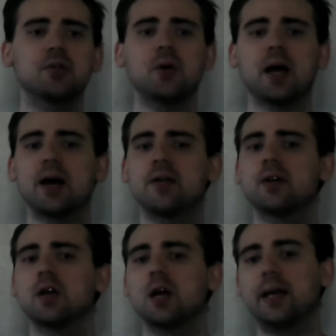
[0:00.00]
You have
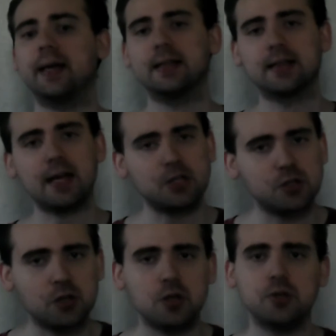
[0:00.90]

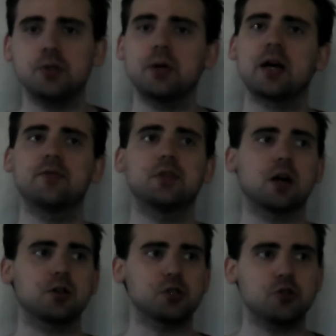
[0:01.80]
Electro, you have
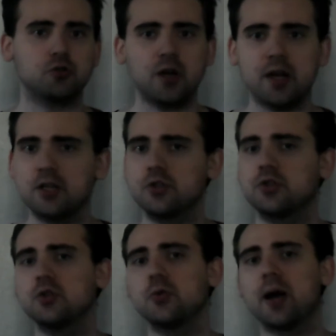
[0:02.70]
Doctor
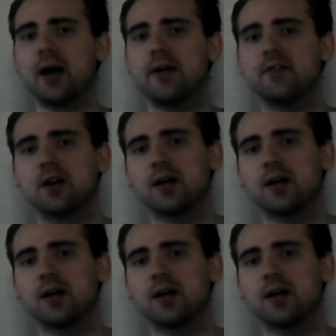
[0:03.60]
Strange, you have